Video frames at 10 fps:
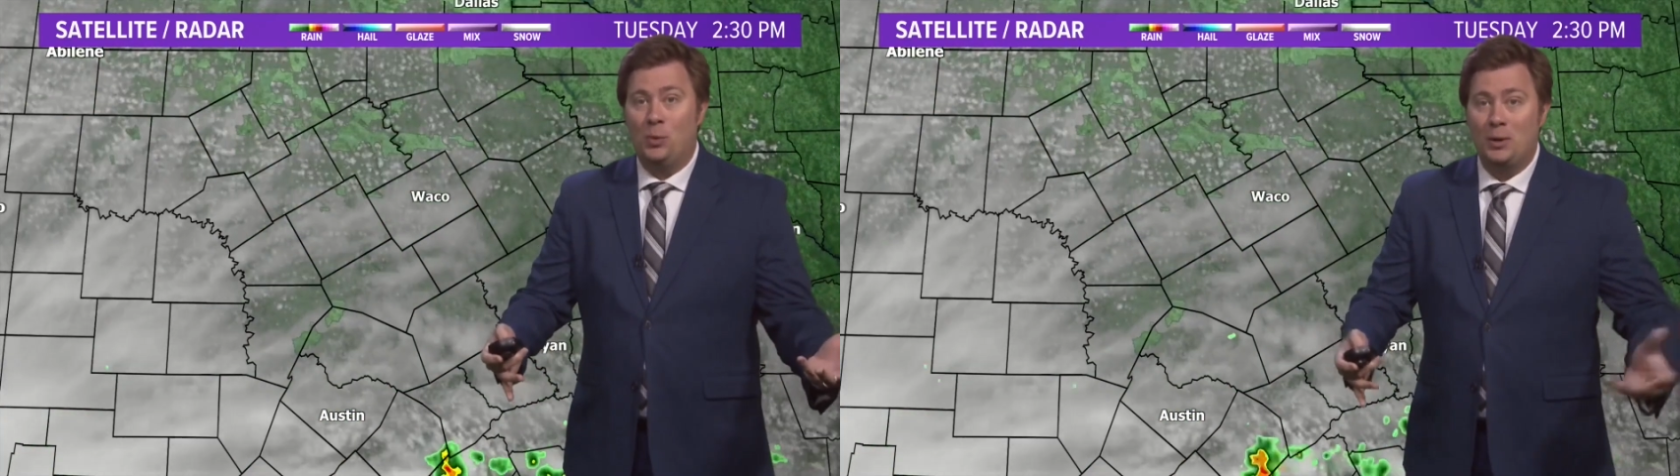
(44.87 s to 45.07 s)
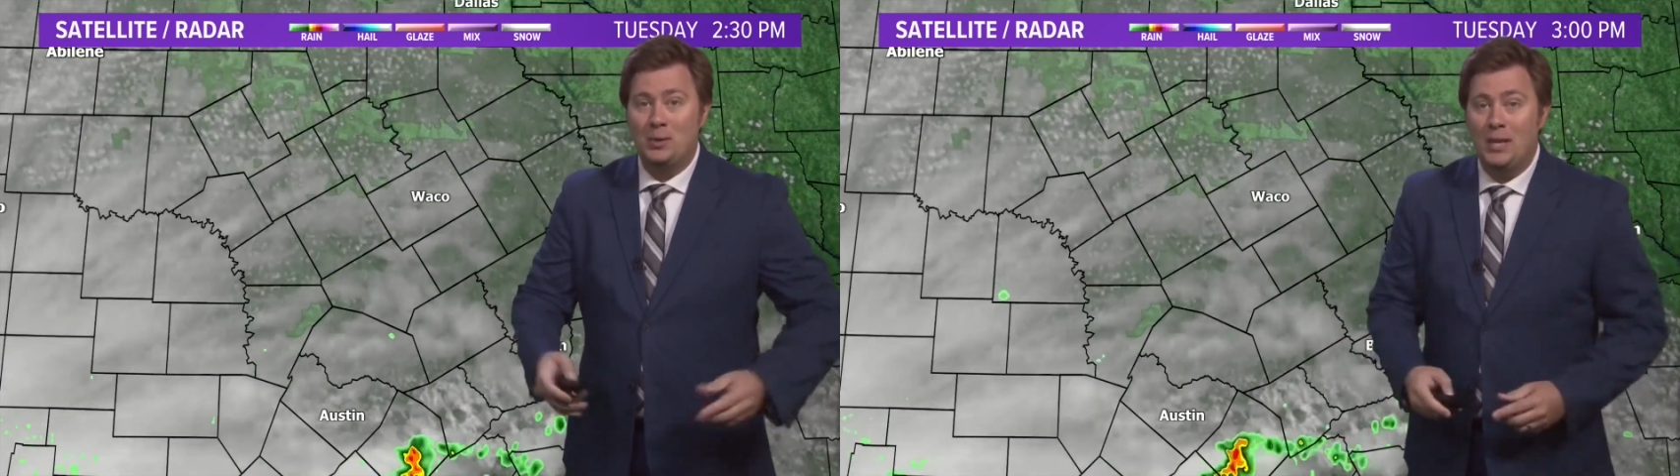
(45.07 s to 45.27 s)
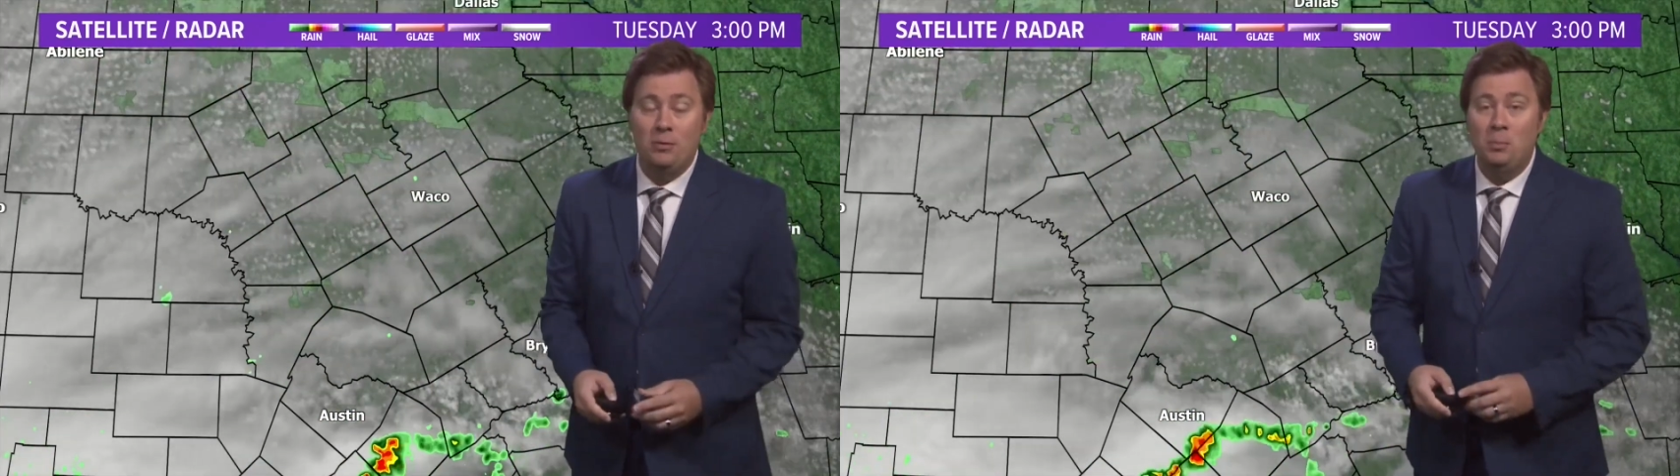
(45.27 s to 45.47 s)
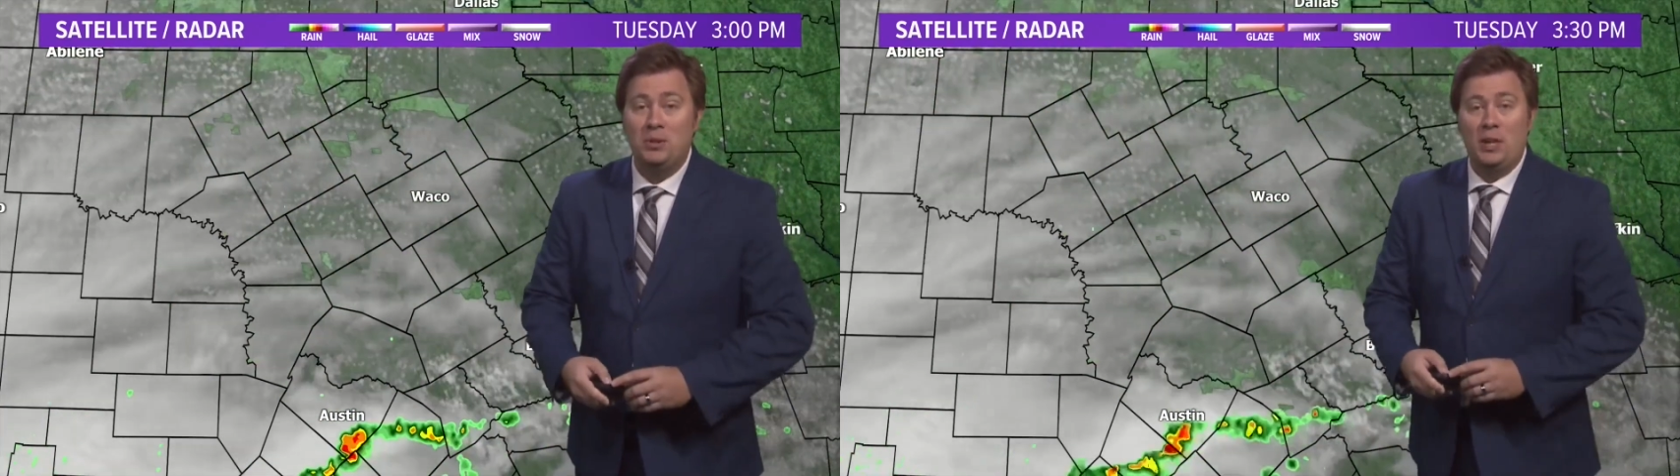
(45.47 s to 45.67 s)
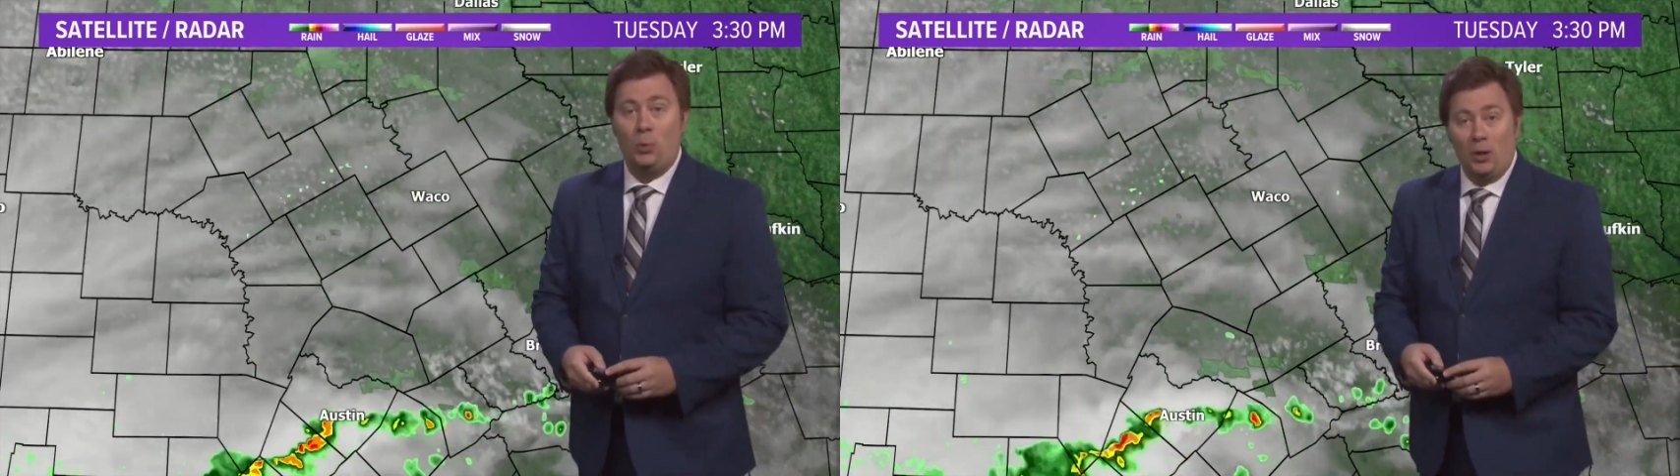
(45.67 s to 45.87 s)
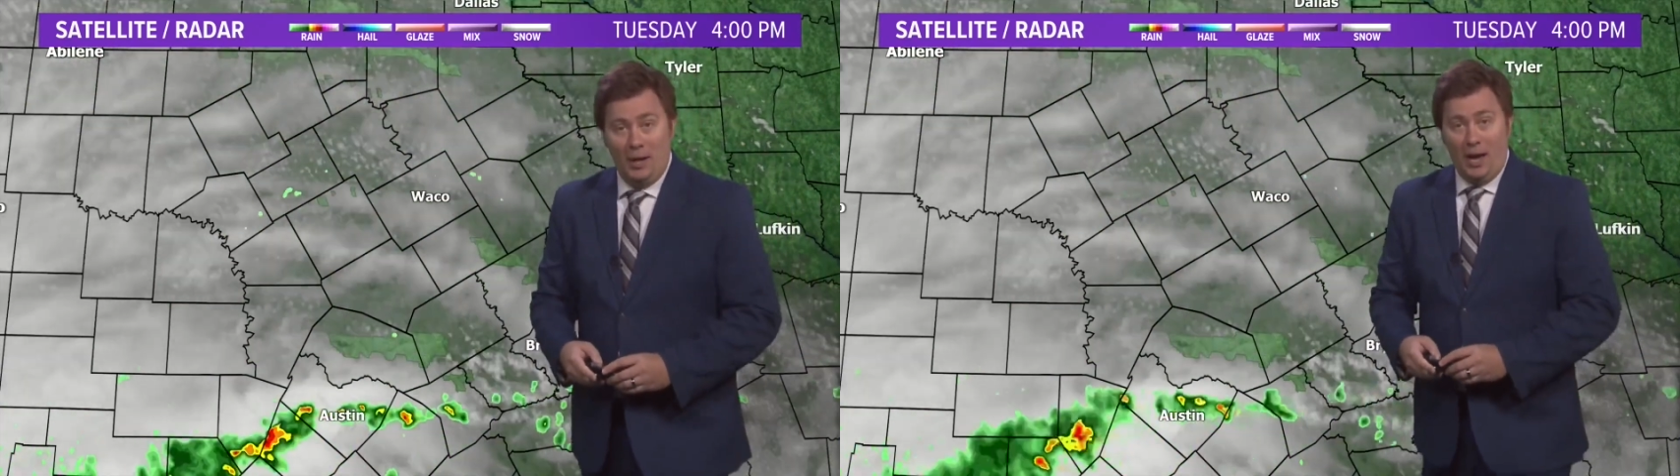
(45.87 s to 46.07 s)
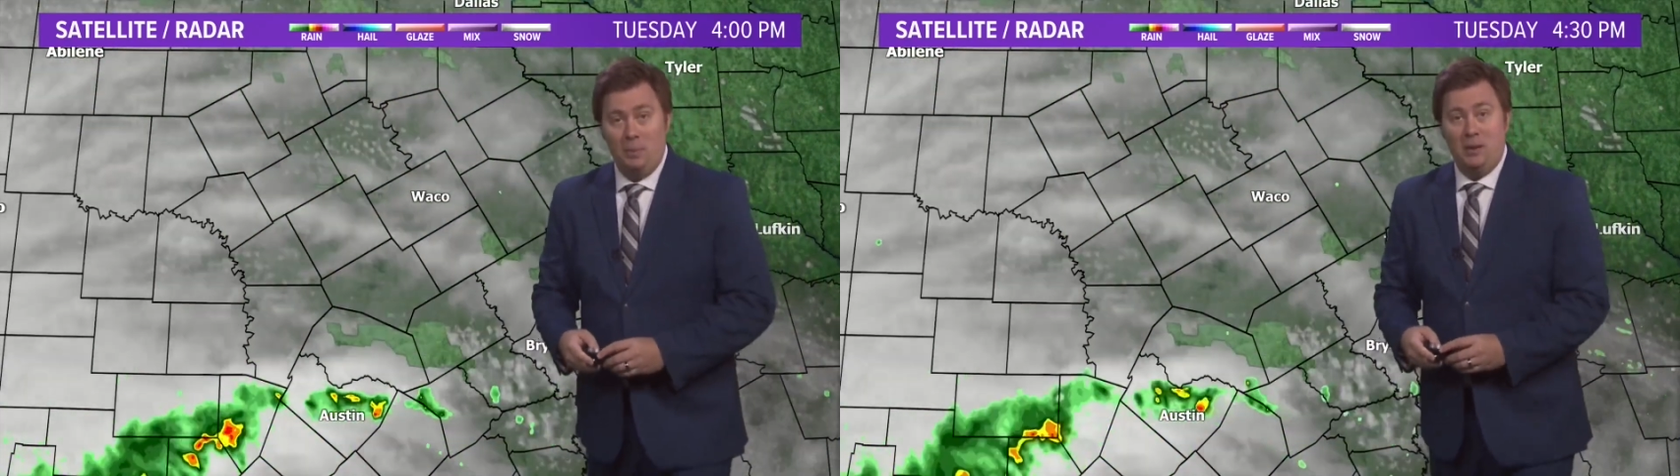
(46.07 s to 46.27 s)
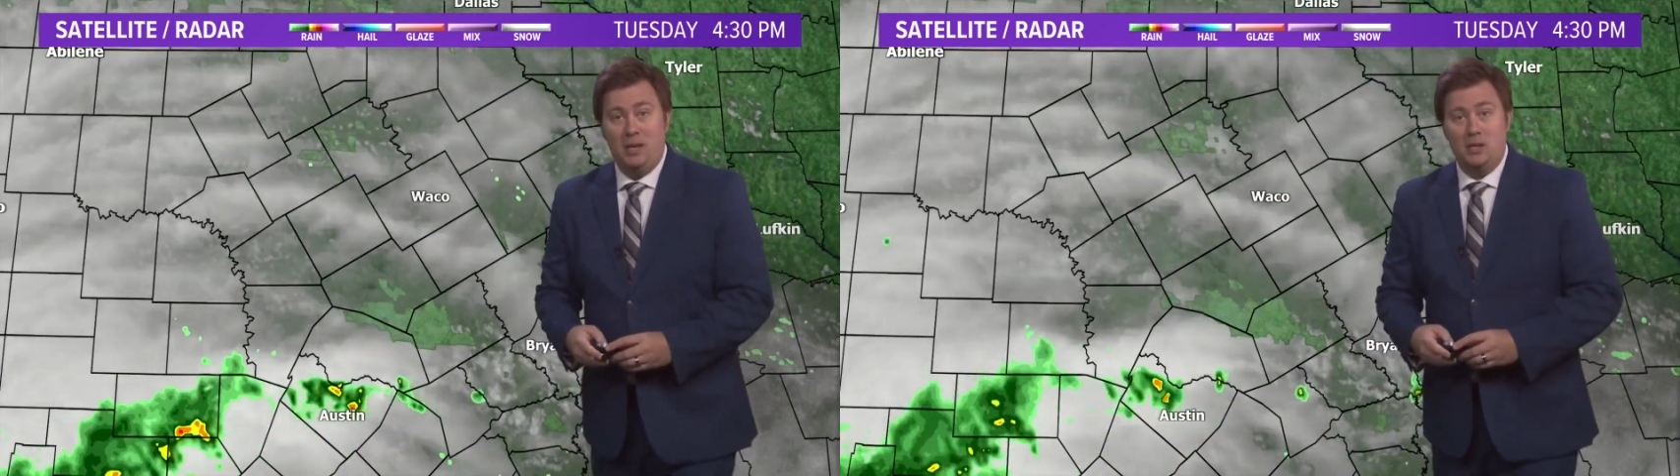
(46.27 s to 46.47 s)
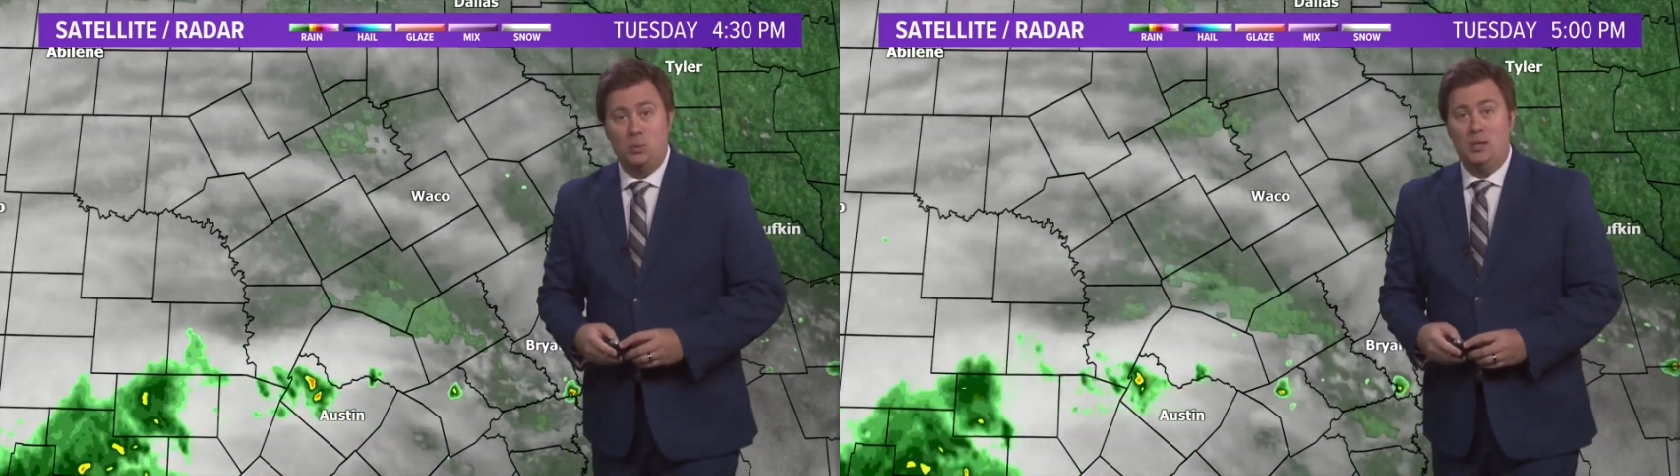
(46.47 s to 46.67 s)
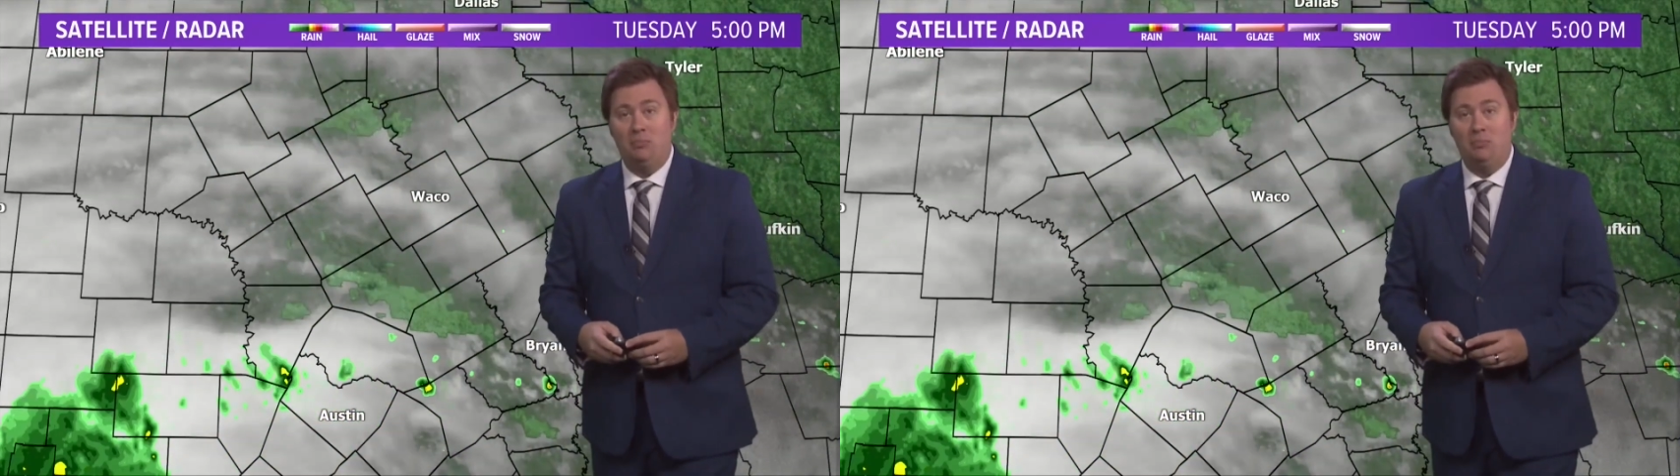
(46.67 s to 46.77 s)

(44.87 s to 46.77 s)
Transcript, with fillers: 107, but they were not because we